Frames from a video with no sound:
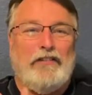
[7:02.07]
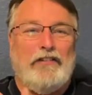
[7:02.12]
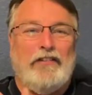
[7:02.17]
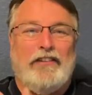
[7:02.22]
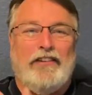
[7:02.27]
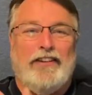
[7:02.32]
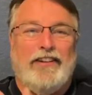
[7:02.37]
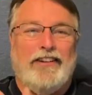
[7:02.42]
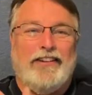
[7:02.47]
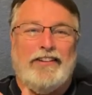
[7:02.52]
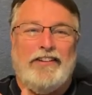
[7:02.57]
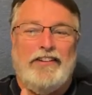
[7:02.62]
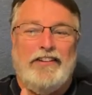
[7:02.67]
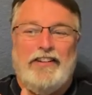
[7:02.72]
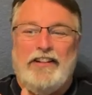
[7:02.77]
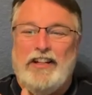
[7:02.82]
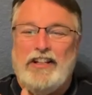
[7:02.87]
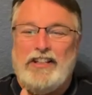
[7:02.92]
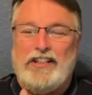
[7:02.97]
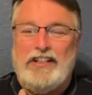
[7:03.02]

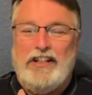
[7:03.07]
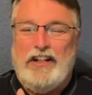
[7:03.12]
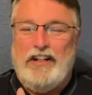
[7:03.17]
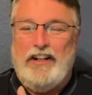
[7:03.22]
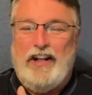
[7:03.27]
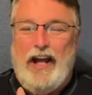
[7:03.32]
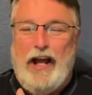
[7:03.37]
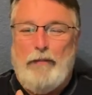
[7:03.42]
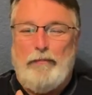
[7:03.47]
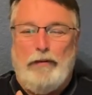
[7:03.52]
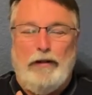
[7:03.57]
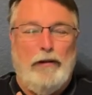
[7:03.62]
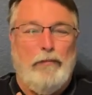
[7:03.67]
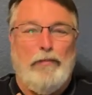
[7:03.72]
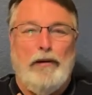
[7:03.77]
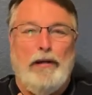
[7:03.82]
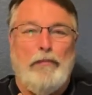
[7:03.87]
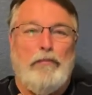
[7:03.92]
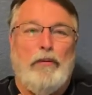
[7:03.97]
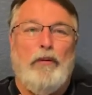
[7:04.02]
this doesn't happen to
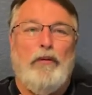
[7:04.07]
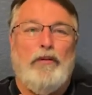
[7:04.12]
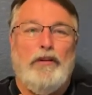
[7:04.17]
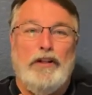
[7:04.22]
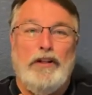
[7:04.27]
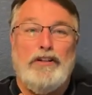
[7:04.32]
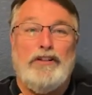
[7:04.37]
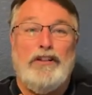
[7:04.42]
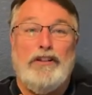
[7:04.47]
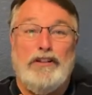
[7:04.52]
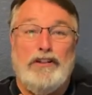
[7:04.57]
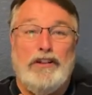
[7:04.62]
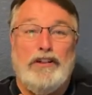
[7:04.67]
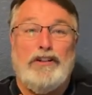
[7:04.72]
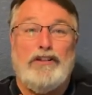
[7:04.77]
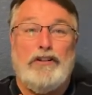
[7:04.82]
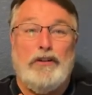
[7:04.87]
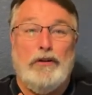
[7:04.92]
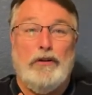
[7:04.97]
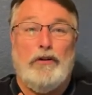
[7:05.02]
people. This is
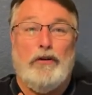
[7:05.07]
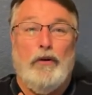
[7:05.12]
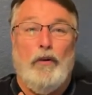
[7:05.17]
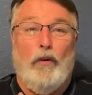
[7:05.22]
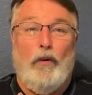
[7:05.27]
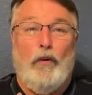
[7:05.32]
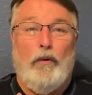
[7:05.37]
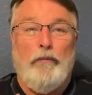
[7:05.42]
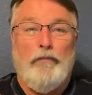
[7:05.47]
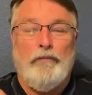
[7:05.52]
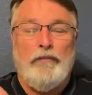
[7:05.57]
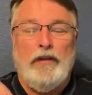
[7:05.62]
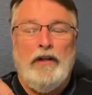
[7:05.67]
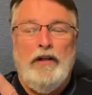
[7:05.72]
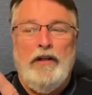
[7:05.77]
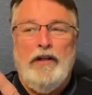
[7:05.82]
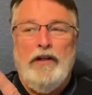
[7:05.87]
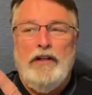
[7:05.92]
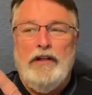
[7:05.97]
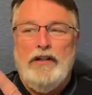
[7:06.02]
just too cool.
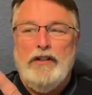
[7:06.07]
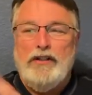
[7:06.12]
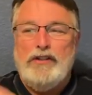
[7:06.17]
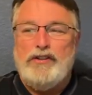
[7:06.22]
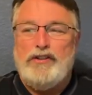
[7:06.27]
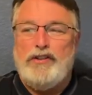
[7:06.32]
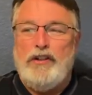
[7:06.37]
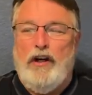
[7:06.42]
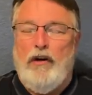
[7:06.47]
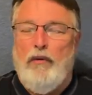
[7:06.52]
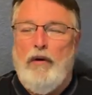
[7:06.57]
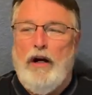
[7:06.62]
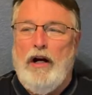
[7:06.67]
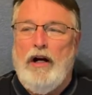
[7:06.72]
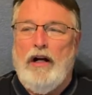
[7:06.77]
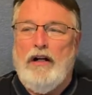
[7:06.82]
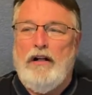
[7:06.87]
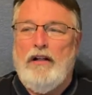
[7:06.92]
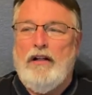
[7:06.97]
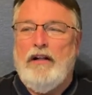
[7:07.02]

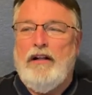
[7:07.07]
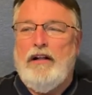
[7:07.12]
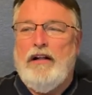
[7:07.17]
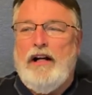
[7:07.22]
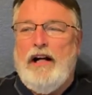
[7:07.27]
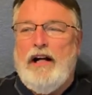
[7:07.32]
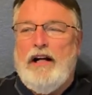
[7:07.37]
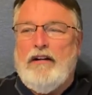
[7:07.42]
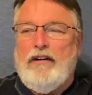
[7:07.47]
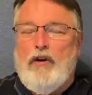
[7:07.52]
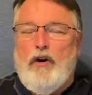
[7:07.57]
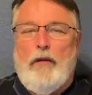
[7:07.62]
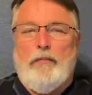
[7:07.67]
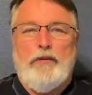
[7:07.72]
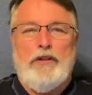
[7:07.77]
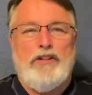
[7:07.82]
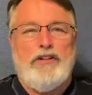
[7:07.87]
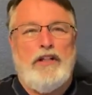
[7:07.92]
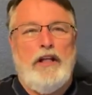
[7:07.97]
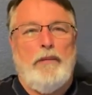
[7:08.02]
So I go up
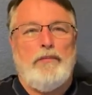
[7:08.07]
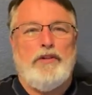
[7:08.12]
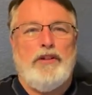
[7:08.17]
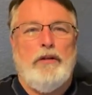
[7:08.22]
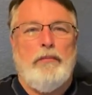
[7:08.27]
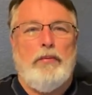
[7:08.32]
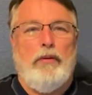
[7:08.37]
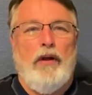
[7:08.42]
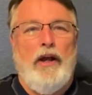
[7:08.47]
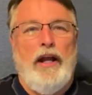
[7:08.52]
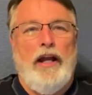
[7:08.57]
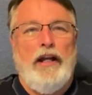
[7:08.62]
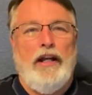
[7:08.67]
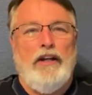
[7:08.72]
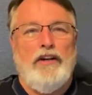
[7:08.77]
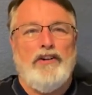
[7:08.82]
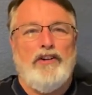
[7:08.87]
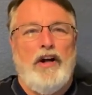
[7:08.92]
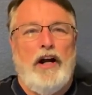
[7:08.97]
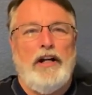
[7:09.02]
the steps of the plane,
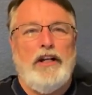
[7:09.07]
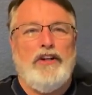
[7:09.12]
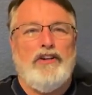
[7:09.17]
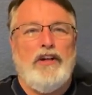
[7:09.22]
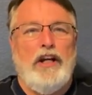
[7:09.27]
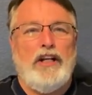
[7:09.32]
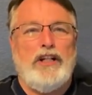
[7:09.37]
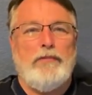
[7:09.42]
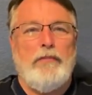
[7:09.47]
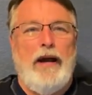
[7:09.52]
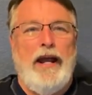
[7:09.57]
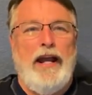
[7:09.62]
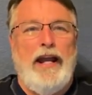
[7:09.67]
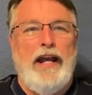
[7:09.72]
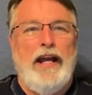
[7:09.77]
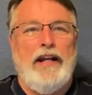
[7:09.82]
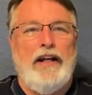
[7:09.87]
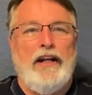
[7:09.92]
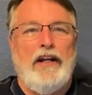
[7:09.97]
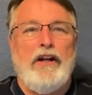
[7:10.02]
and Johnny shakes my
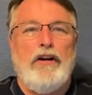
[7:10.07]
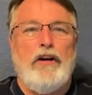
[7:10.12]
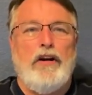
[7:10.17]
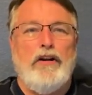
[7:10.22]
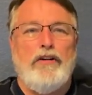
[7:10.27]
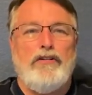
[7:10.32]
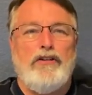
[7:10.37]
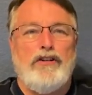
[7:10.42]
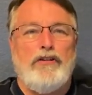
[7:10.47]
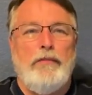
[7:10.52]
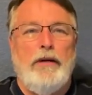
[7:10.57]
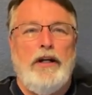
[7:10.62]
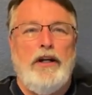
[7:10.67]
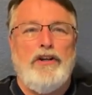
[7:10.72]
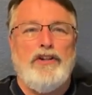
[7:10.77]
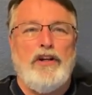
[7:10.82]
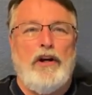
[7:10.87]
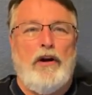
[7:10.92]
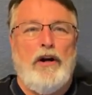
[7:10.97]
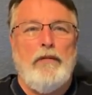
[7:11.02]
hand and introduces me to
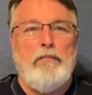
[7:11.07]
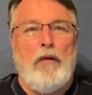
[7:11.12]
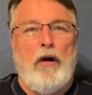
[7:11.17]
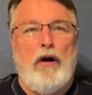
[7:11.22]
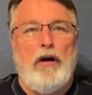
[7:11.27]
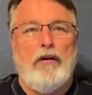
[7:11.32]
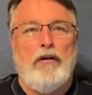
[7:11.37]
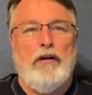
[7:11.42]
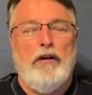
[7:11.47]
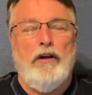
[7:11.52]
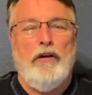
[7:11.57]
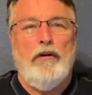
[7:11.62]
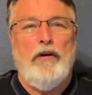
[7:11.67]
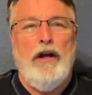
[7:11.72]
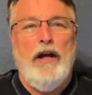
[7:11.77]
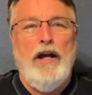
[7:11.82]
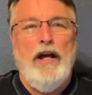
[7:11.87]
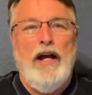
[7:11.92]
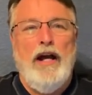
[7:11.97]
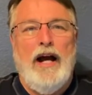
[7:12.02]
Jerry Martin,
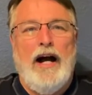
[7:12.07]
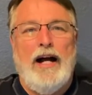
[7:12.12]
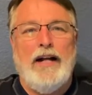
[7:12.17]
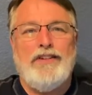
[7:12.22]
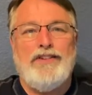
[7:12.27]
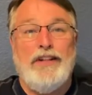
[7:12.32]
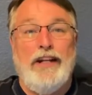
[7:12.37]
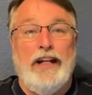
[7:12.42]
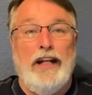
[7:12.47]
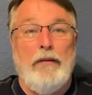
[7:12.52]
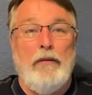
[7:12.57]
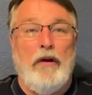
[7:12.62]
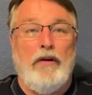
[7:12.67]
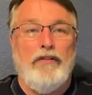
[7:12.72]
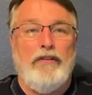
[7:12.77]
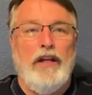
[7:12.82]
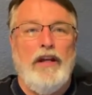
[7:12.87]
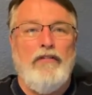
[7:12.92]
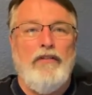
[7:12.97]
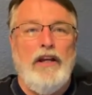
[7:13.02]
who I'd seen him on
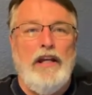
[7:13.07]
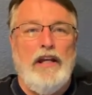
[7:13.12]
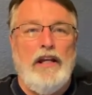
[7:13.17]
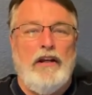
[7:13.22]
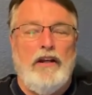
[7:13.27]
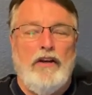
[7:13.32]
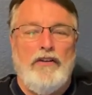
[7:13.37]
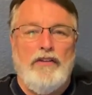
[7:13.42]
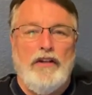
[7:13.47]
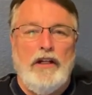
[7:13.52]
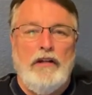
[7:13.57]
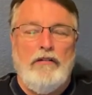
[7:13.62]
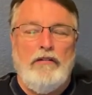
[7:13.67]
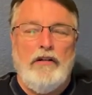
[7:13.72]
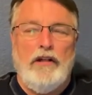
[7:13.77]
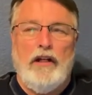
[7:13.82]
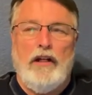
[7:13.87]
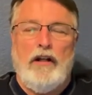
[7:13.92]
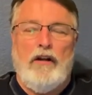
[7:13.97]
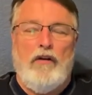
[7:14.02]
TV because he
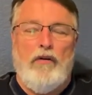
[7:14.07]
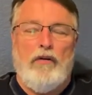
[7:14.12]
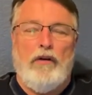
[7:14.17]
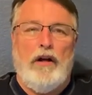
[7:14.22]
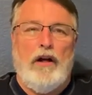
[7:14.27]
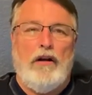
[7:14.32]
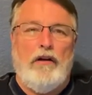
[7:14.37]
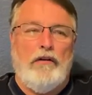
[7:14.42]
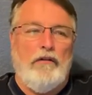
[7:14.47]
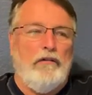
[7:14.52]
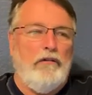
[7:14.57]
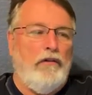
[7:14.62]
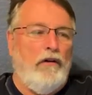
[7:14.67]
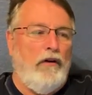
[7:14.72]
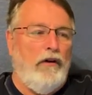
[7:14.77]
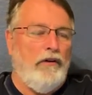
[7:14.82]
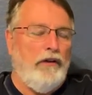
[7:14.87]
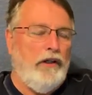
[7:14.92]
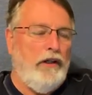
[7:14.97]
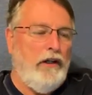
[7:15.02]
did a whole lot of
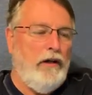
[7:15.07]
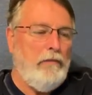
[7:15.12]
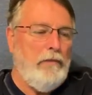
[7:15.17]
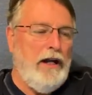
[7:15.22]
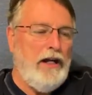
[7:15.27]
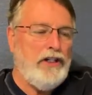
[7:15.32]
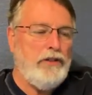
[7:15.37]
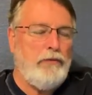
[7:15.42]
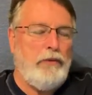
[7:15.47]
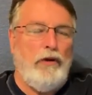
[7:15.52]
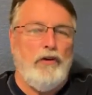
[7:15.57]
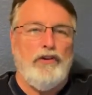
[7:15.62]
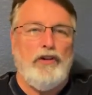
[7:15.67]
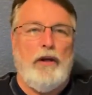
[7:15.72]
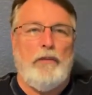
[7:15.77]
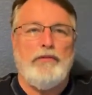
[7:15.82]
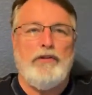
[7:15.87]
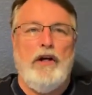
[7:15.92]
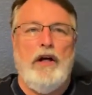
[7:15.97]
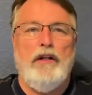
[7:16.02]
all the Bass Pro
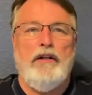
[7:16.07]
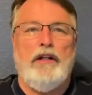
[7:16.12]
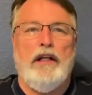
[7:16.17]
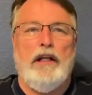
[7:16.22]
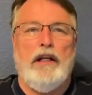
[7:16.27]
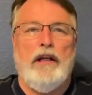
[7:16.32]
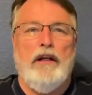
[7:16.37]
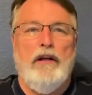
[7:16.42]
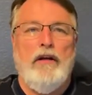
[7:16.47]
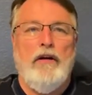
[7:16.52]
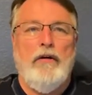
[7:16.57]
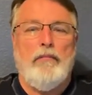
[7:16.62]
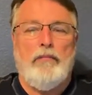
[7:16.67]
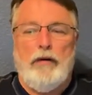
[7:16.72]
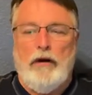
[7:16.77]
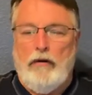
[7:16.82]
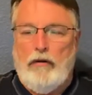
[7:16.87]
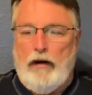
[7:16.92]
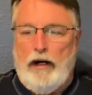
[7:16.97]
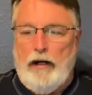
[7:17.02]
Shops hunting
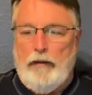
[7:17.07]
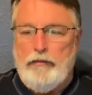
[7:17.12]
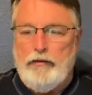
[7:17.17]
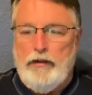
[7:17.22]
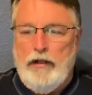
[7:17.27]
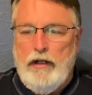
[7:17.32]
programs.